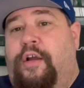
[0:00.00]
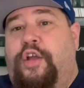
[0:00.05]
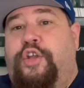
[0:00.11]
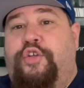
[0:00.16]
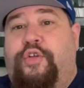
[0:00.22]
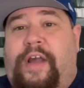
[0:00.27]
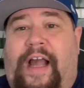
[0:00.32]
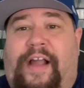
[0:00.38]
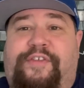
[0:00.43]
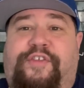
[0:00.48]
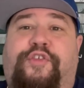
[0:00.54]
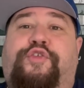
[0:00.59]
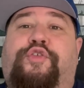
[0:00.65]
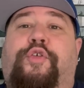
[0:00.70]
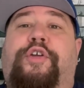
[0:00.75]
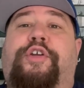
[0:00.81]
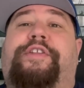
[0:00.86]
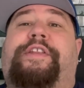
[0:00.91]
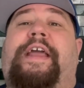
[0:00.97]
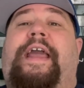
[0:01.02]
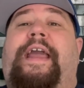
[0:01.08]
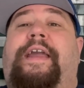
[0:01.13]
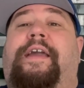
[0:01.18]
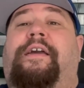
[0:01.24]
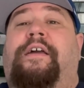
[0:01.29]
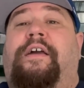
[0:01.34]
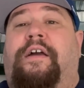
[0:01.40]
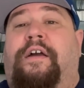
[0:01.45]
You guys enjoy your
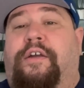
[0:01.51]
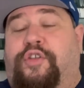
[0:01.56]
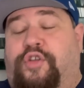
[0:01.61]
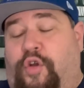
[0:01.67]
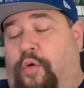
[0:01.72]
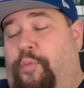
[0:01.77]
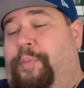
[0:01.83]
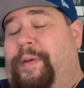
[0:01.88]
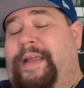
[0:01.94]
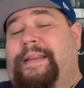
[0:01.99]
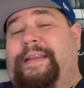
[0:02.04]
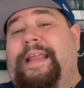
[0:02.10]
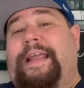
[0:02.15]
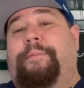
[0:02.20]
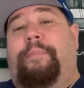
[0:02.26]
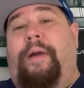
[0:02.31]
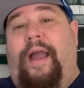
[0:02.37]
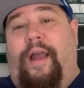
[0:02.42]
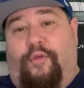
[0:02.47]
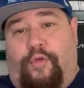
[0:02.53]
day. Don't be a dingbat.